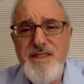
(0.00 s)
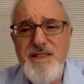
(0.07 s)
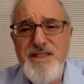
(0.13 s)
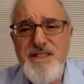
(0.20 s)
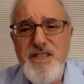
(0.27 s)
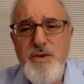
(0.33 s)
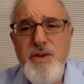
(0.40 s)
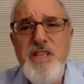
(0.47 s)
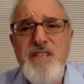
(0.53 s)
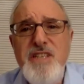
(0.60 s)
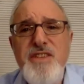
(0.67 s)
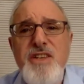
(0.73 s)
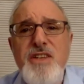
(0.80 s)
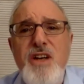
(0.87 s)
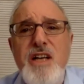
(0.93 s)
a Syrian
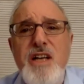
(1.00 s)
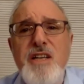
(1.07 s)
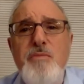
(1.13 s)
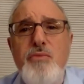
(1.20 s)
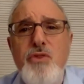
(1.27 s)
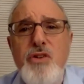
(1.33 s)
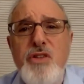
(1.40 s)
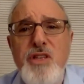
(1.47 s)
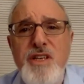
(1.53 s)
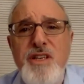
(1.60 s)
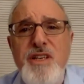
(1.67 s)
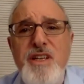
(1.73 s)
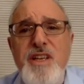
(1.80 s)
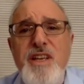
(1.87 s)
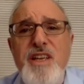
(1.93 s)
synagogue in
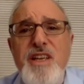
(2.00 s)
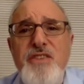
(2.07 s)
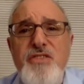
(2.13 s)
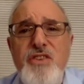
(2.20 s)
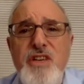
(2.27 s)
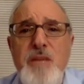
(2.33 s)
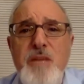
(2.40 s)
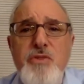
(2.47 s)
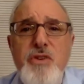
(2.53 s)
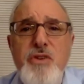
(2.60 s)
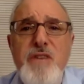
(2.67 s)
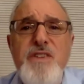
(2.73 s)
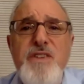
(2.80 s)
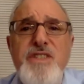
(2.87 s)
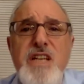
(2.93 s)
Brooklyn is going to come to a
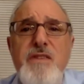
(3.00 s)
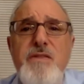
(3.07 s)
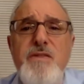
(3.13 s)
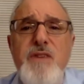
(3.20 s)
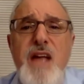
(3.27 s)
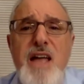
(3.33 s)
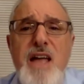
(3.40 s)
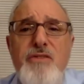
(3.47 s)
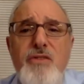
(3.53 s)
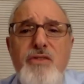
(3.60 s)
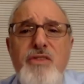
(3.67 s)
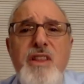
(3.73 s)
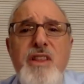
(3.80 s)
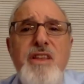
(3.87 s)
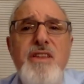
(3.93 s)
different set of answers
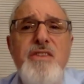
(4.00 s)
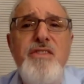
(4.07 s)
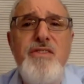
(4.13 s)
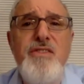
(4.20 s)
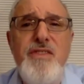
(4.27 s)
than the